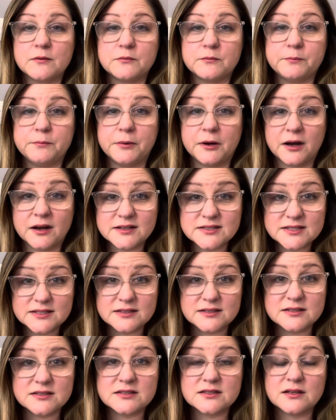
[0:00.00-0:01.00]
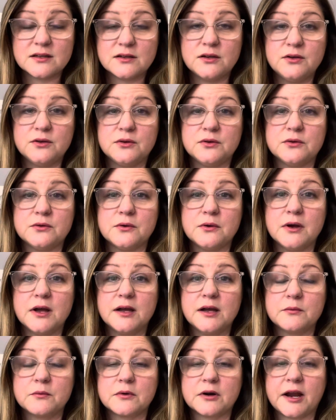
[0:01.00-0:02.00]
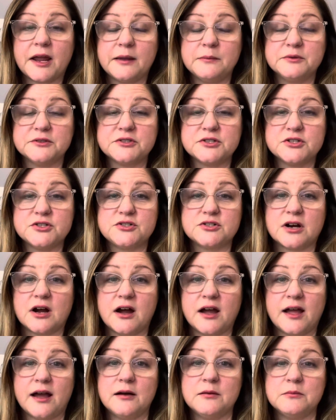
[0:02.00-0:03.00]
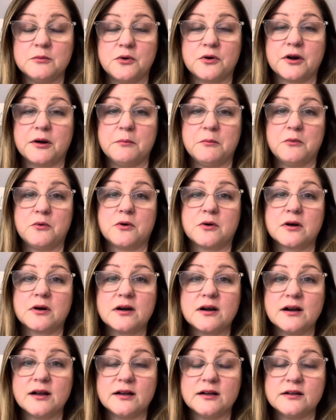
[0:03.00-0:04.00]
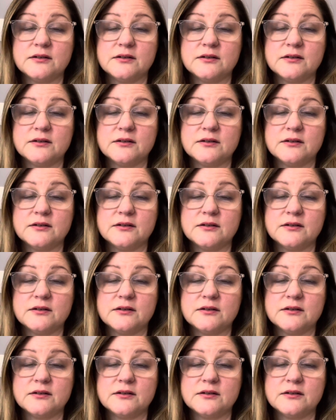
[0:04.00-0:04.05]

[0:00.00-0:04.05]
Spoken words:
bosses who were able to draw out more and more